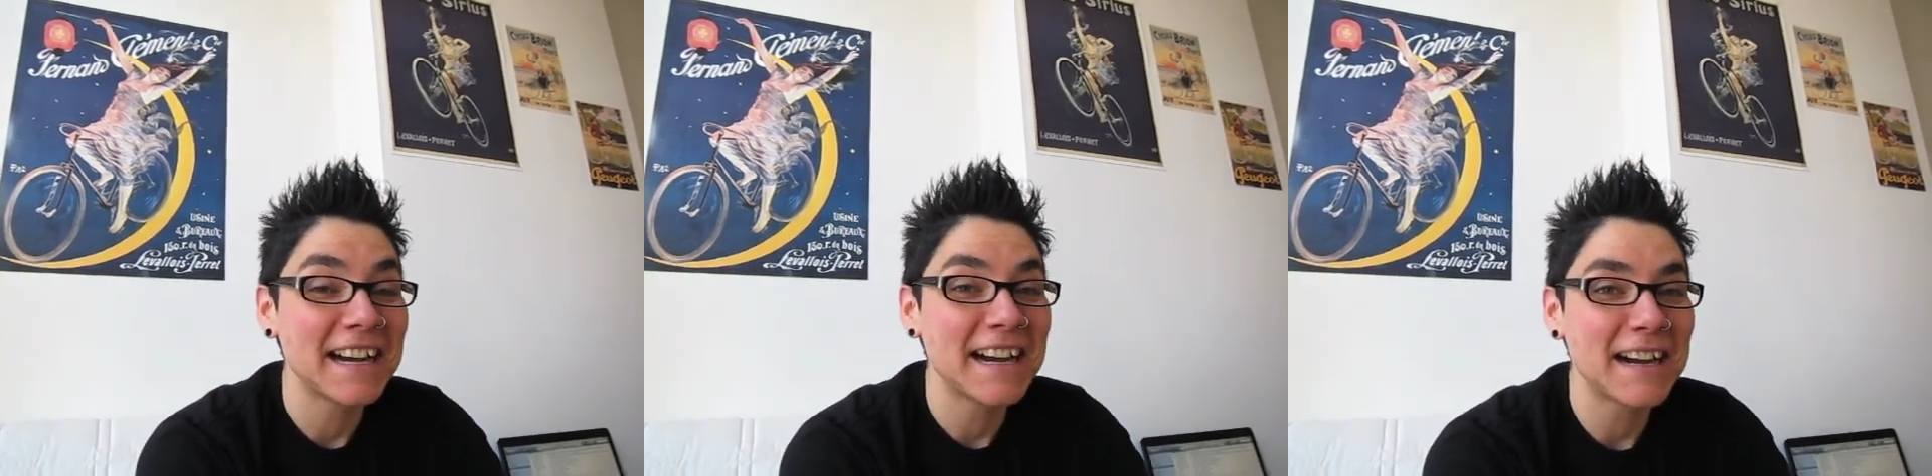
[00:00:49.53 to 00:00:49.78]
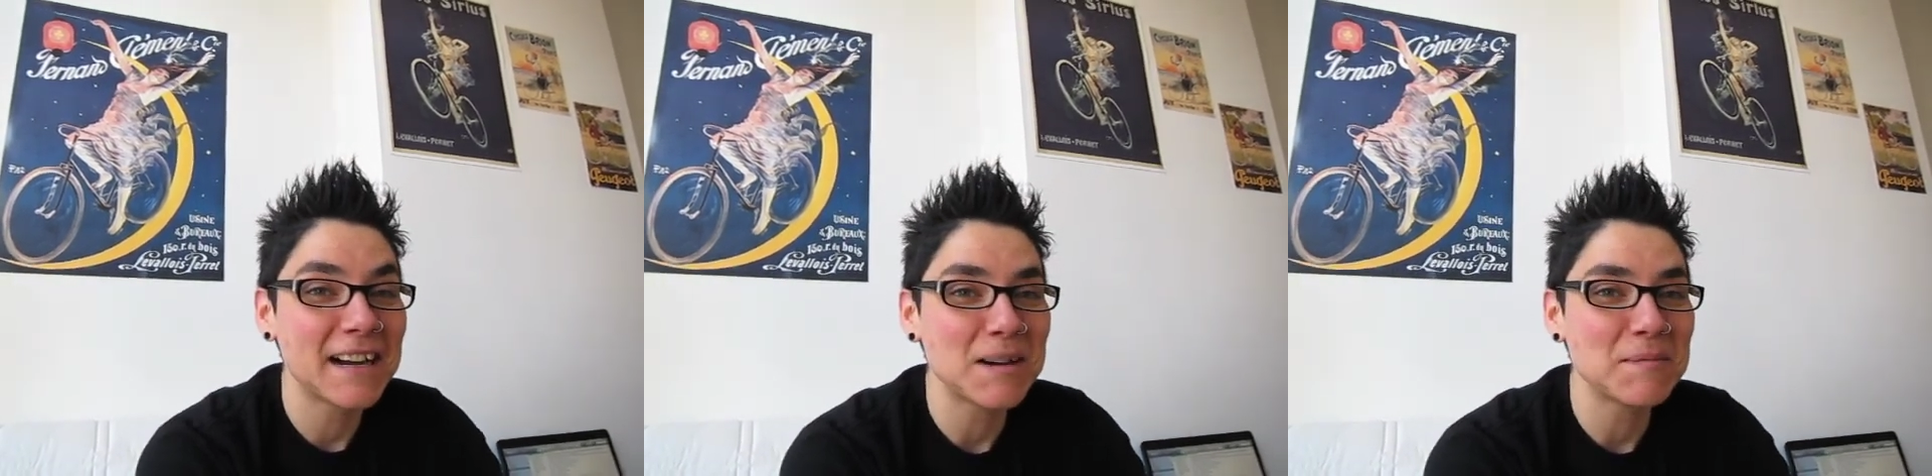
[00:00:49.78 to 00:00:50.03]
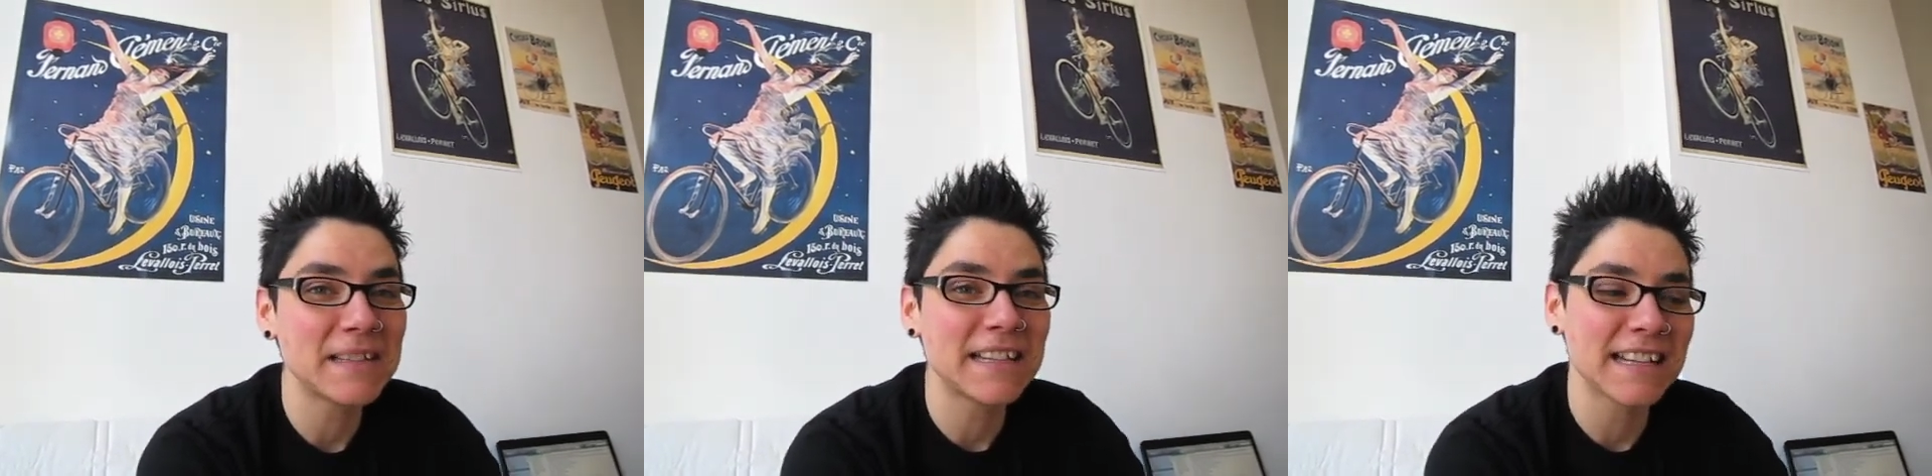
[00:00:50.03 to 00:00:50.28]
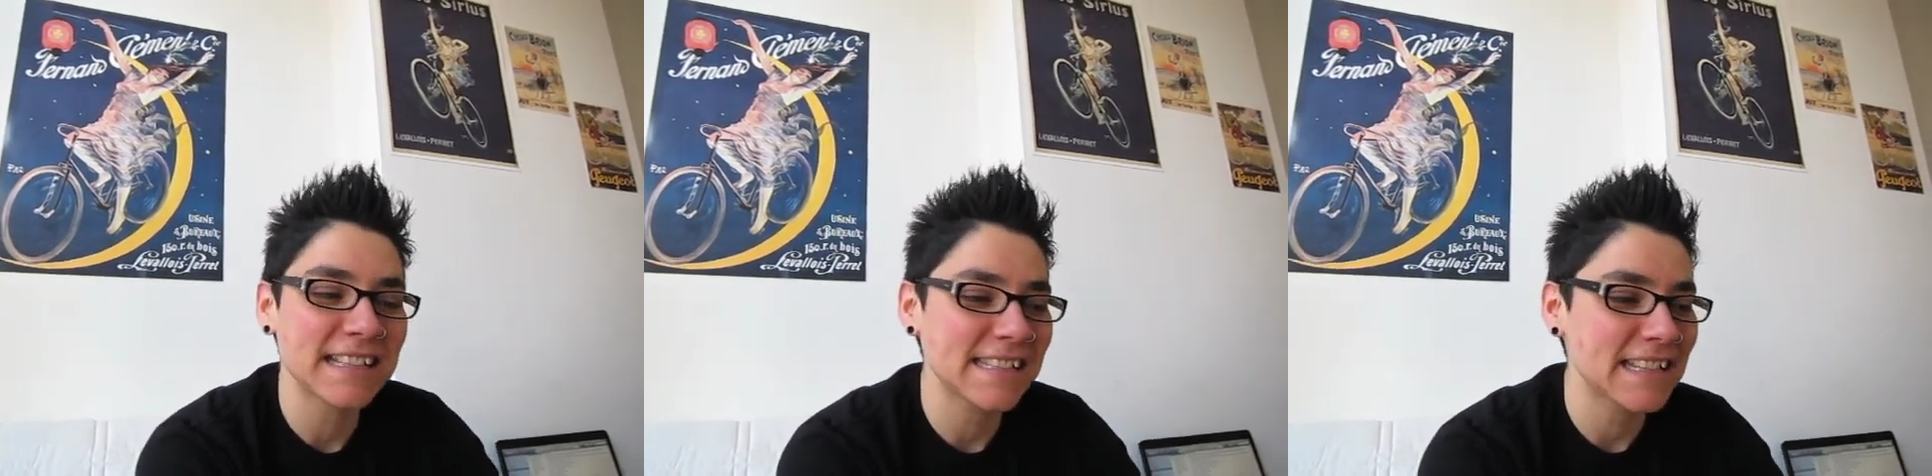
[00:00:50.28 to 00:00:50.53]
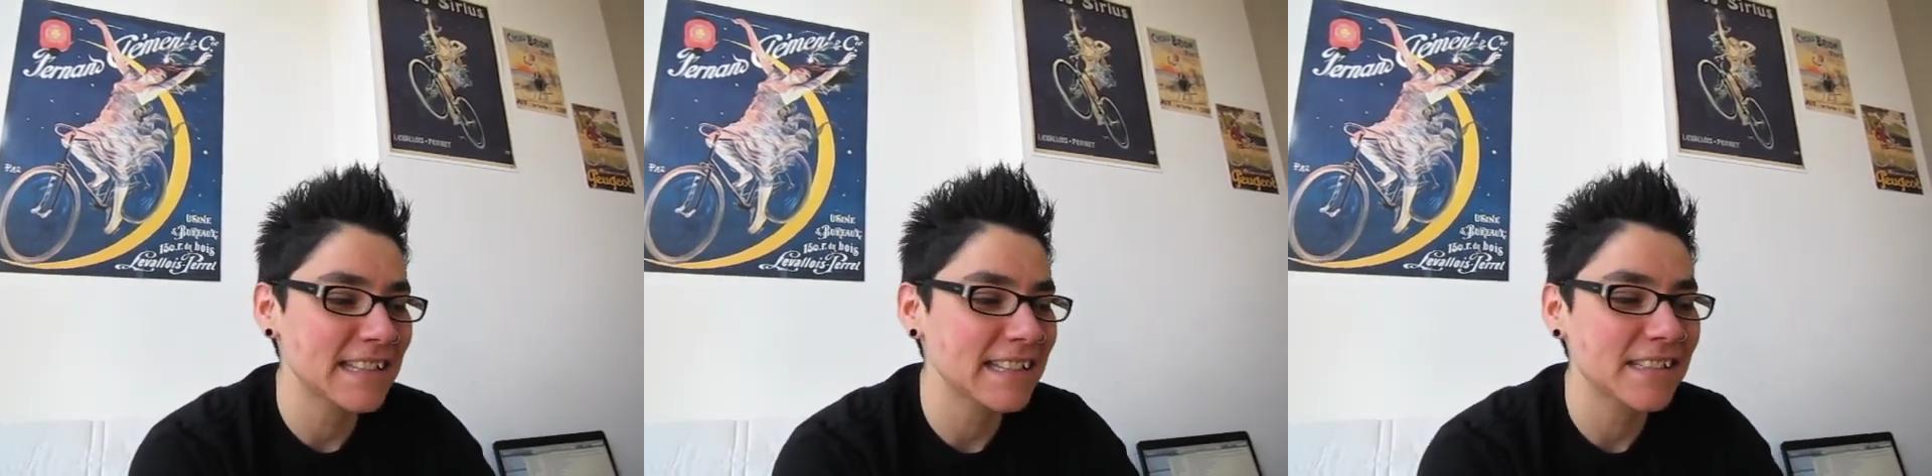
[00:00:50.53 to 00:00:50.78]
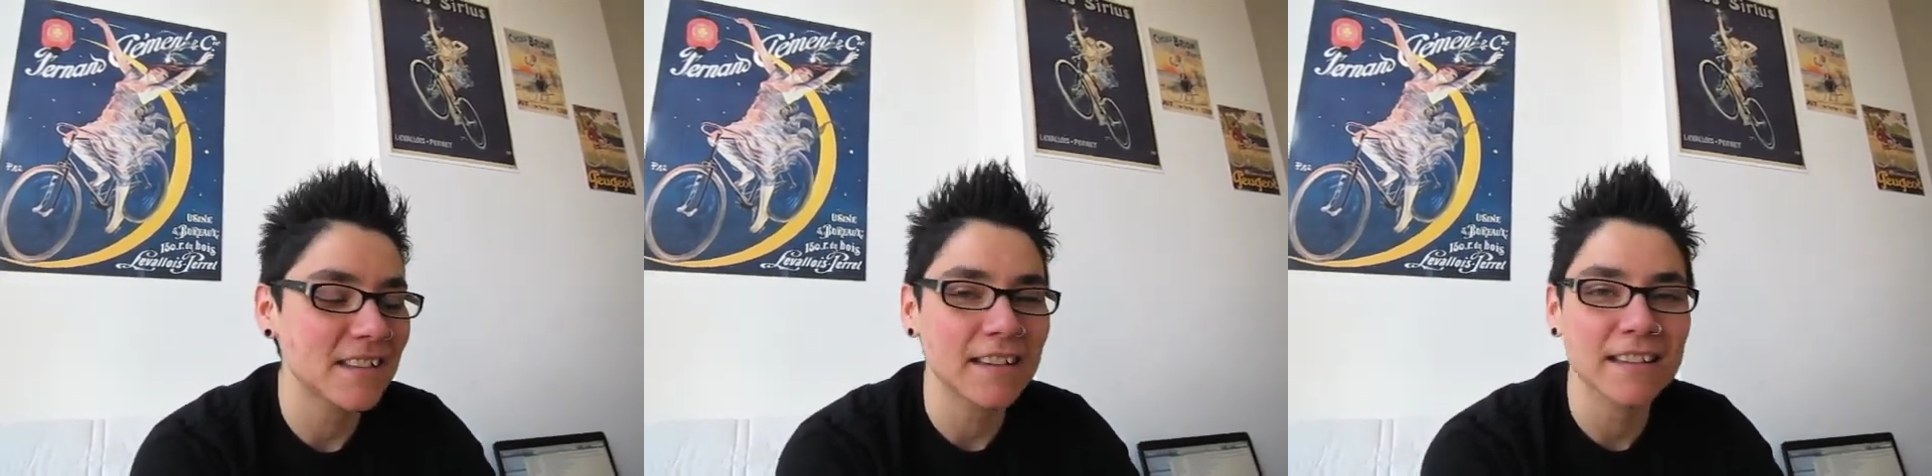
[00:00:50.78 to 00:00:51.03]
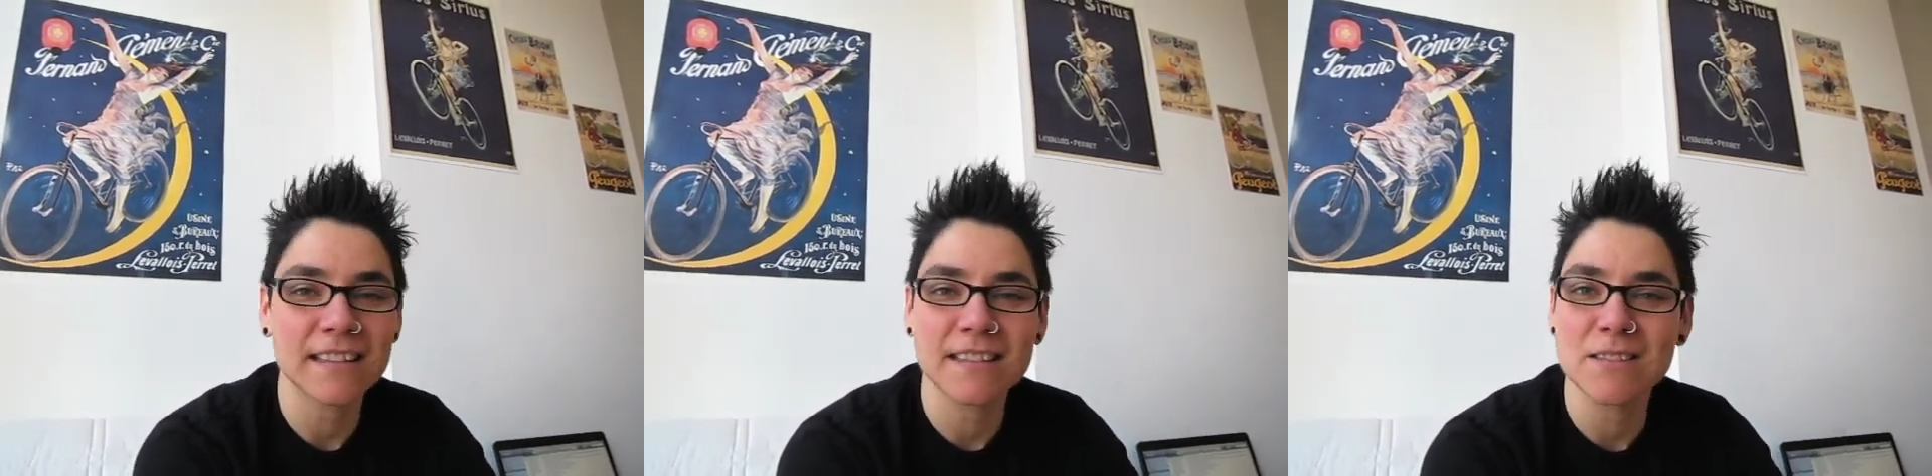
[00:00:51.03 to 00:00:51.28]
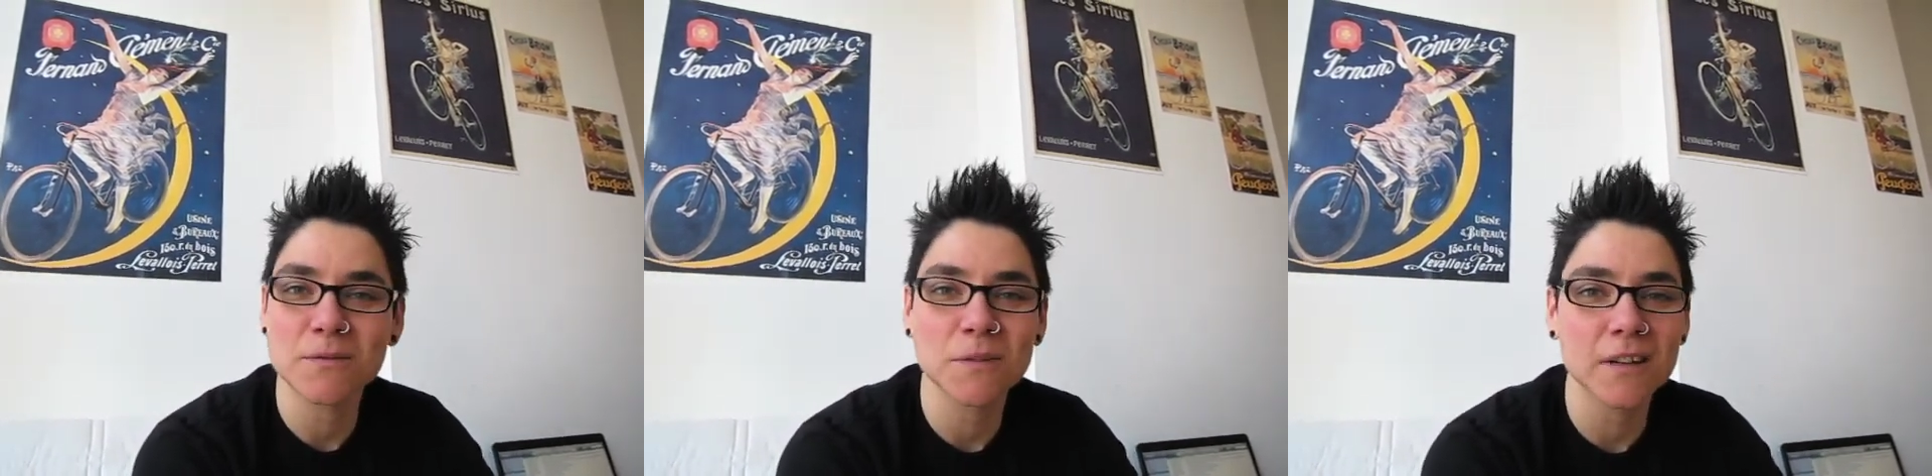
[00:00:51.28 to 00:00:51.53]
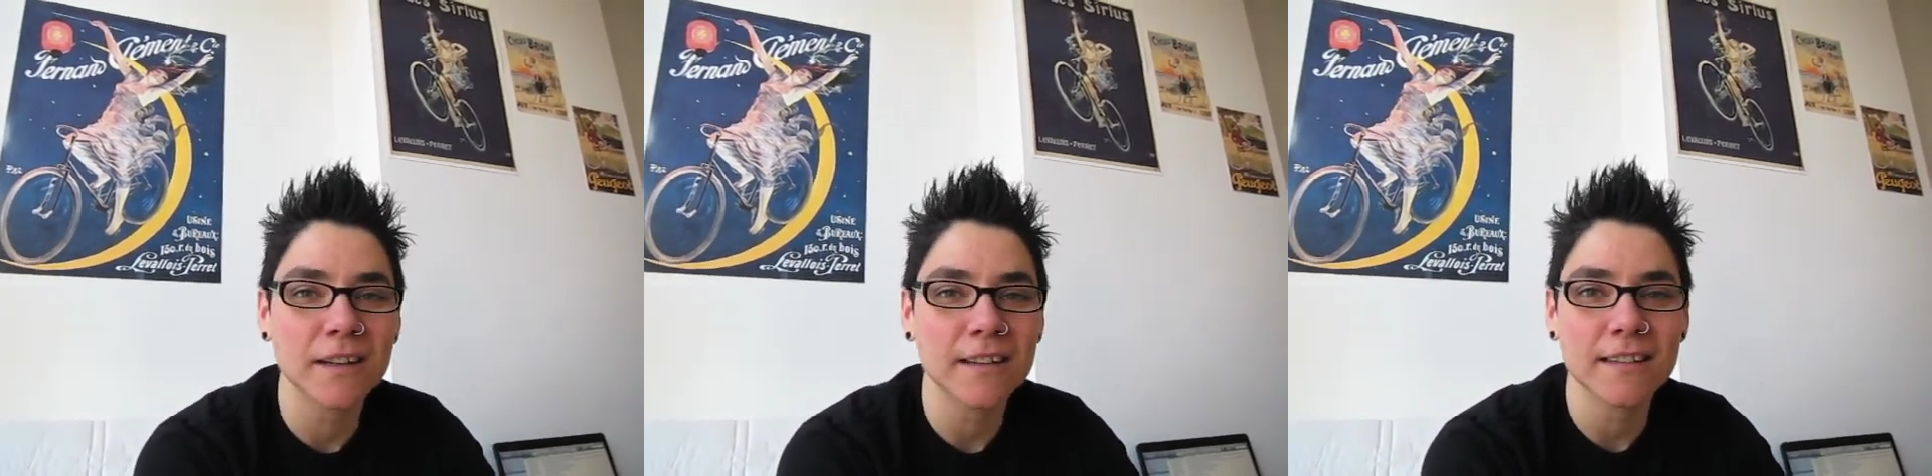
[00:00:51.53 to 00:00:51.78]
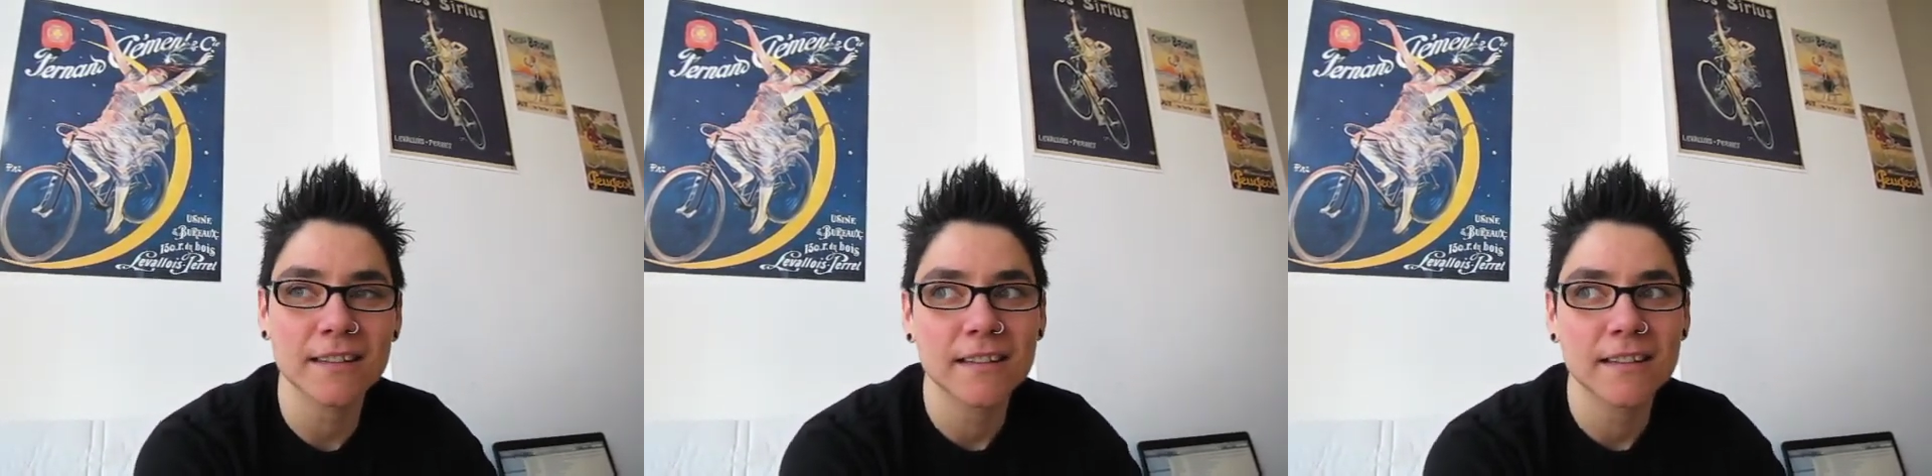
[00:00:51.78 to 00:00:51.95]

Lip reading: And then I started cycling to work